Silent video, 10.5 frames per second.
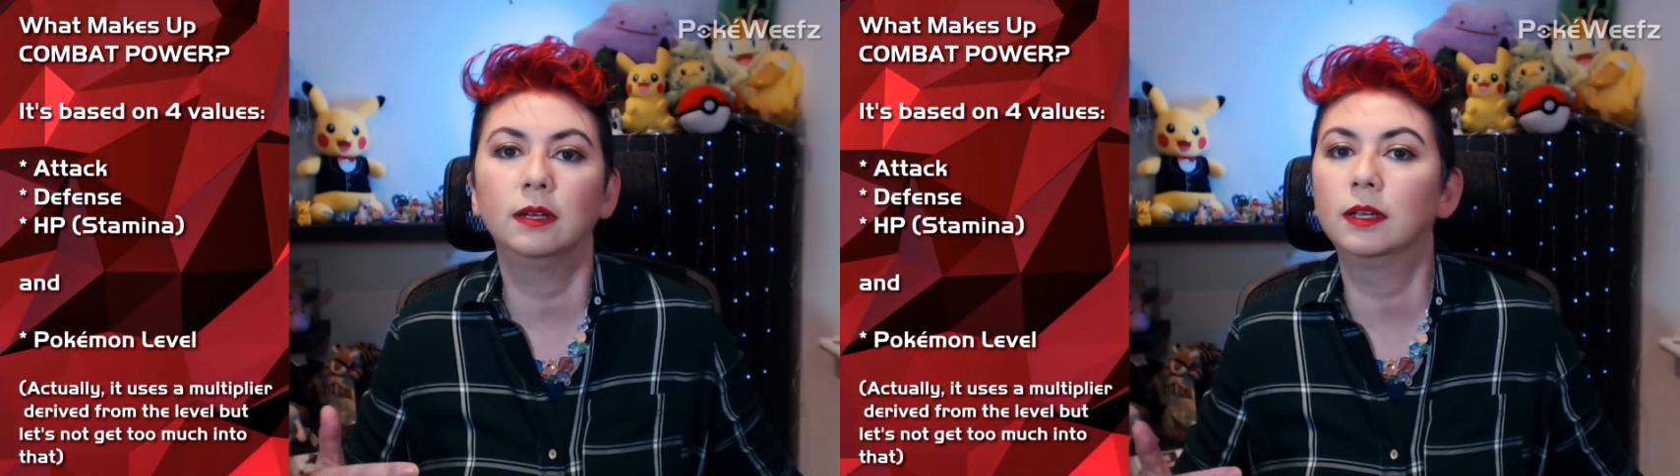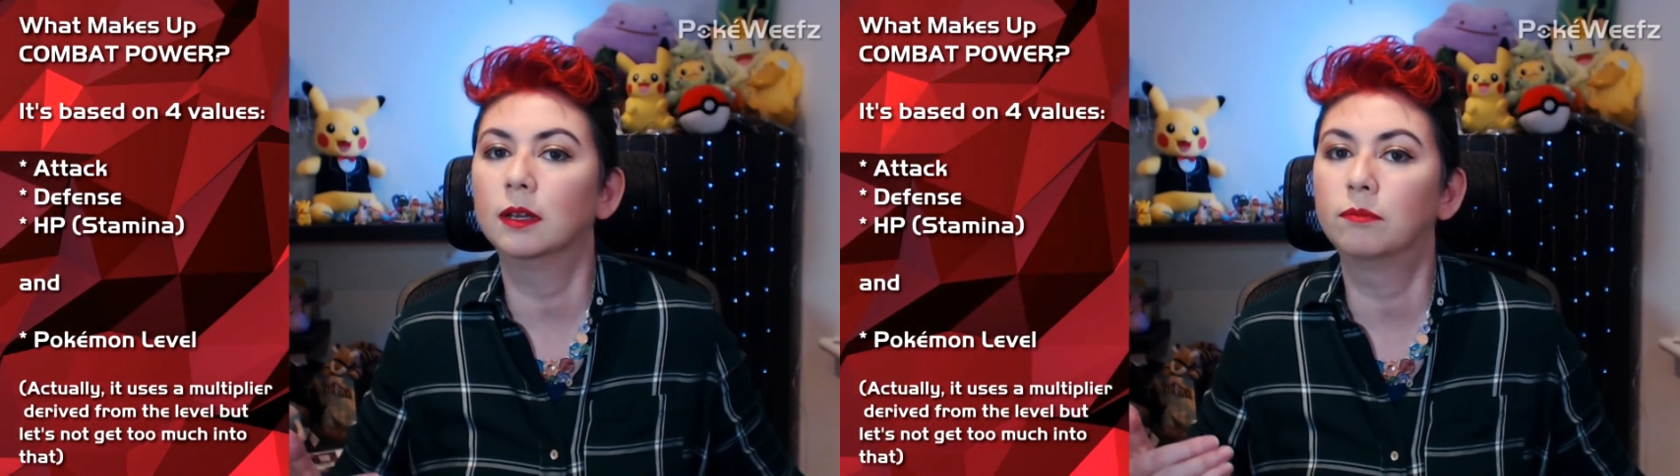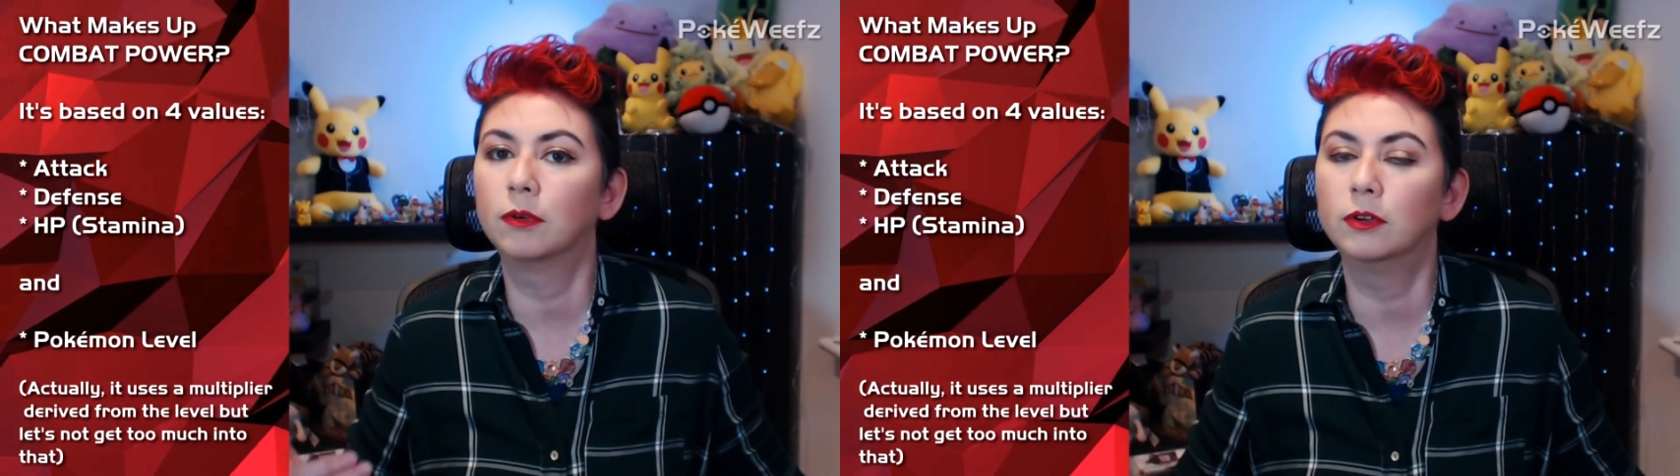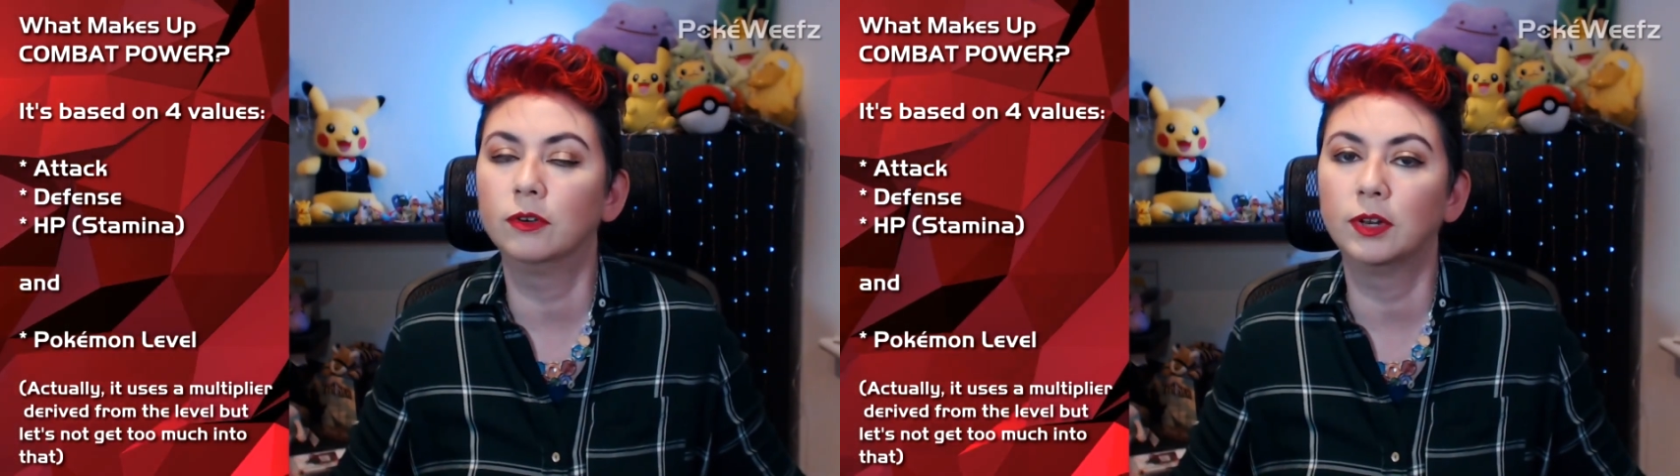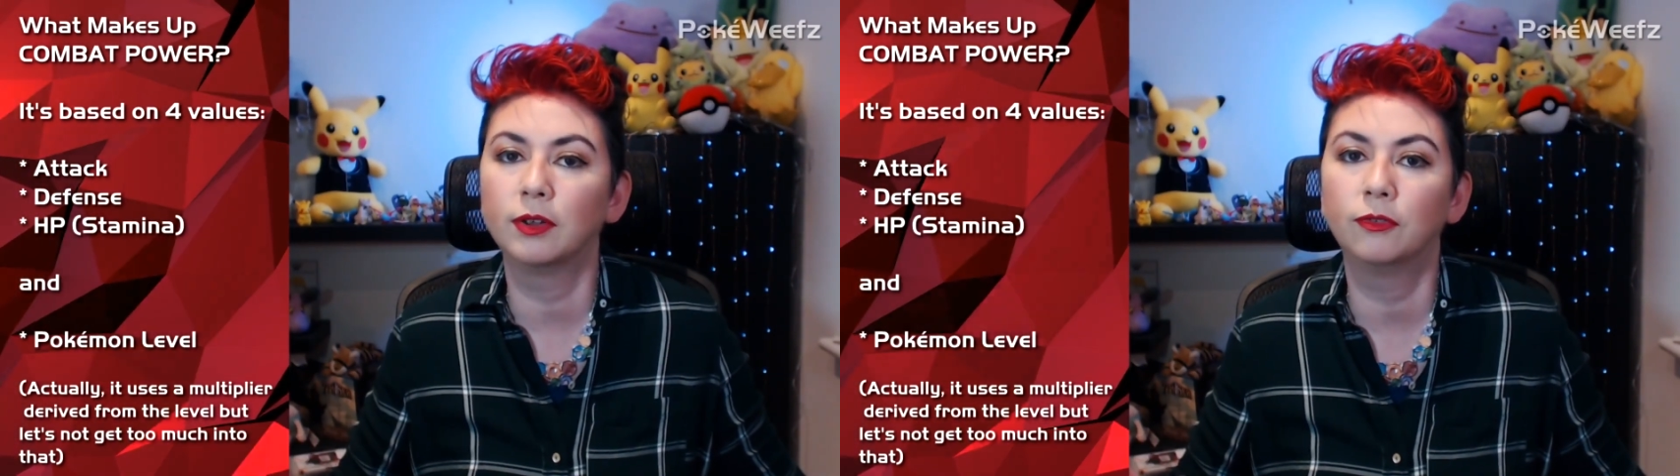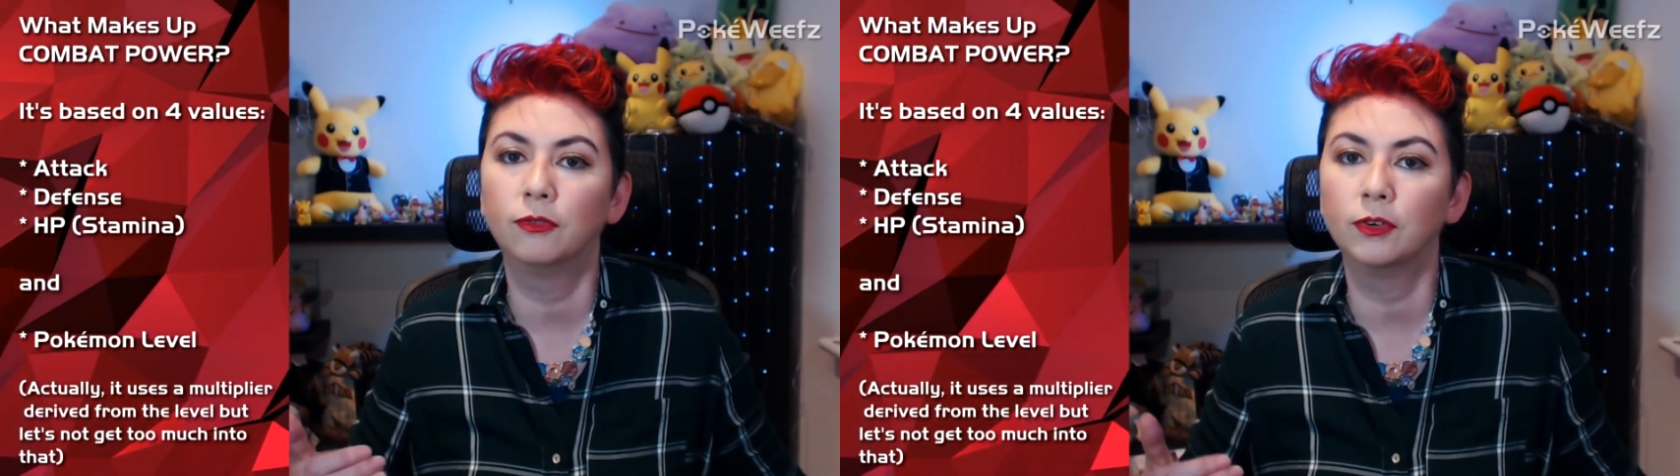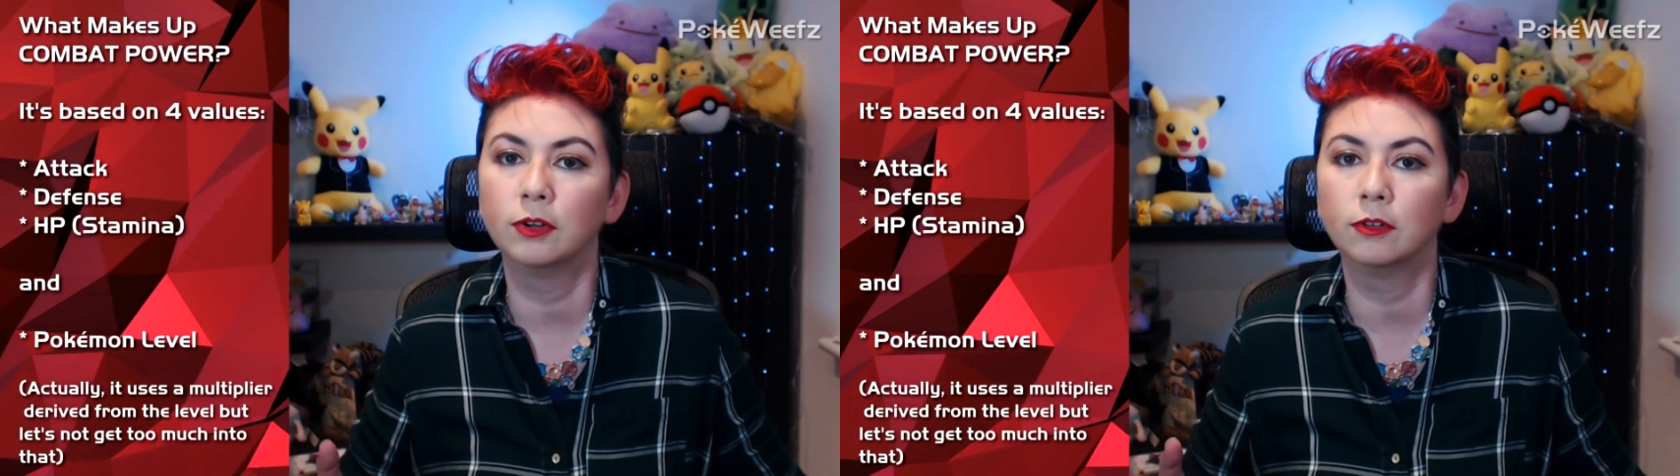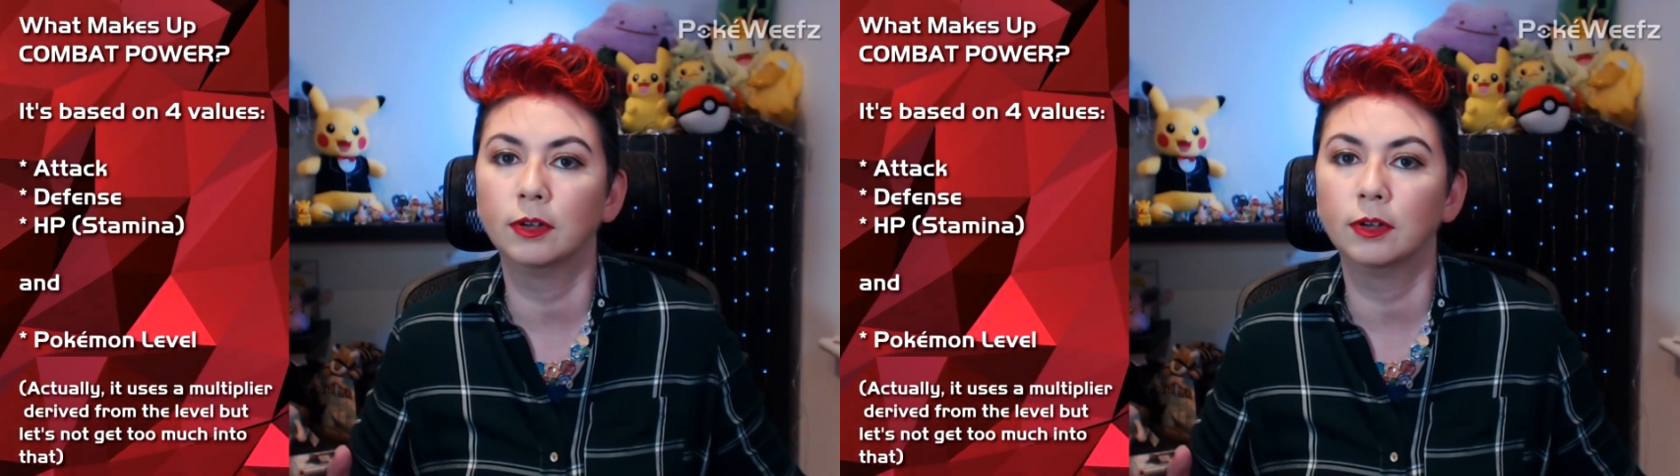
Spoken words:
get broken down further